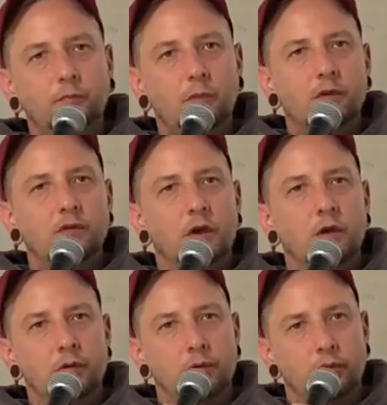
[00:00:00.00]

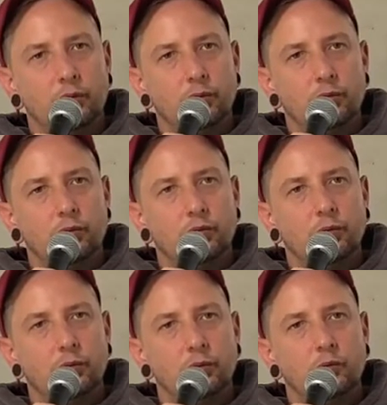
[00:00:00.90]
So
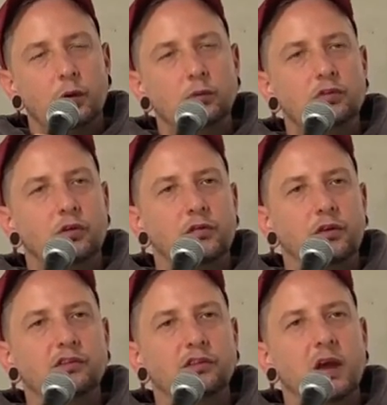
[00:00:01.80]
what was your
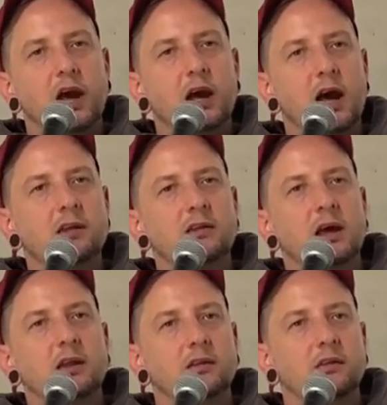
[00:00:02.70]
first, how did
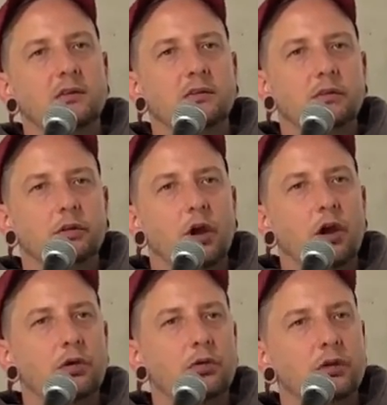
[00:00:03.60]
that
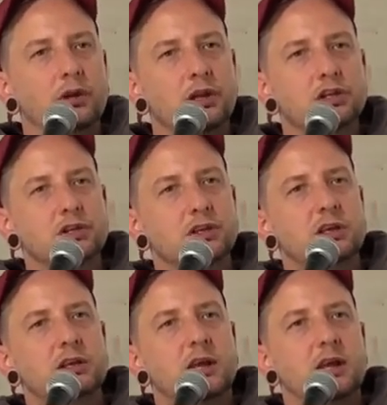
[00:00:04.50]
go
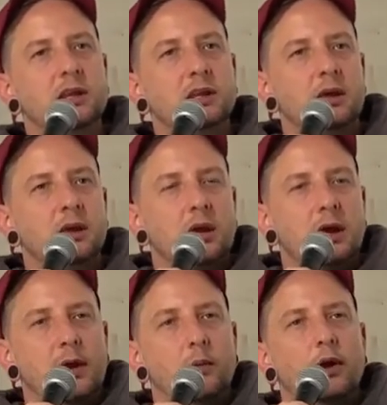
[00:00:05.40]
initially? And
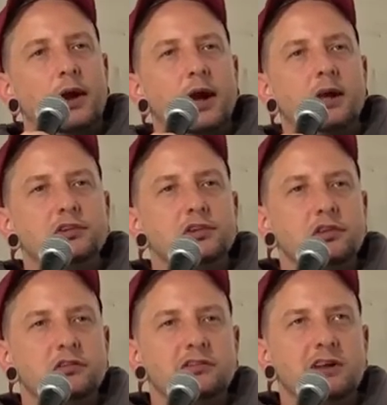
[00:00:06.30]
at what age
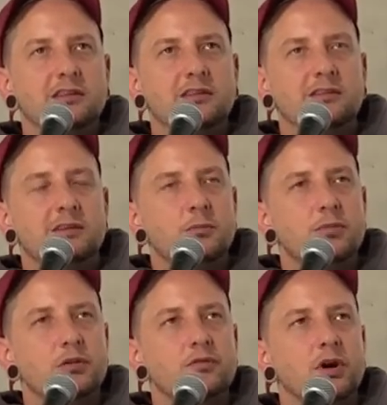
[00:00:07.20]
did you start to see a
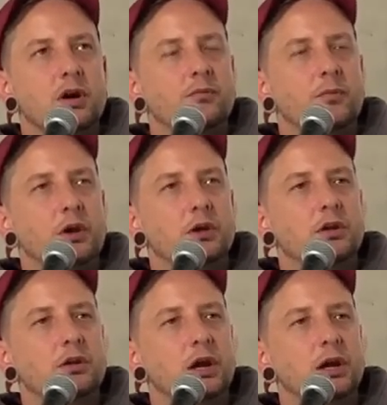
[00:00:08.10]
bit of, I don't
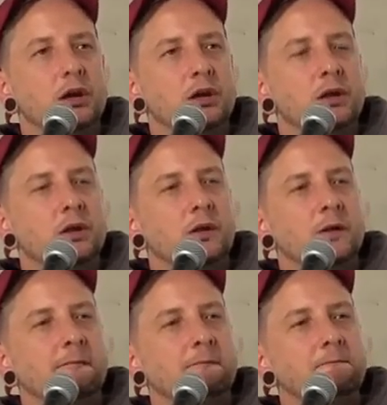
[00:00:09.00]
know, like,
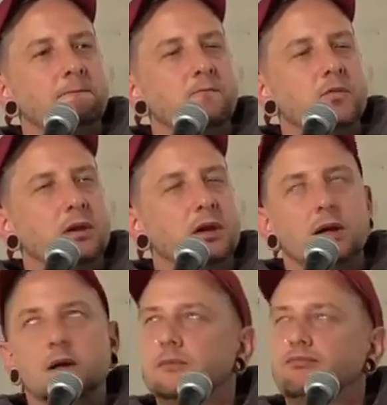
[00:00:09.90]
I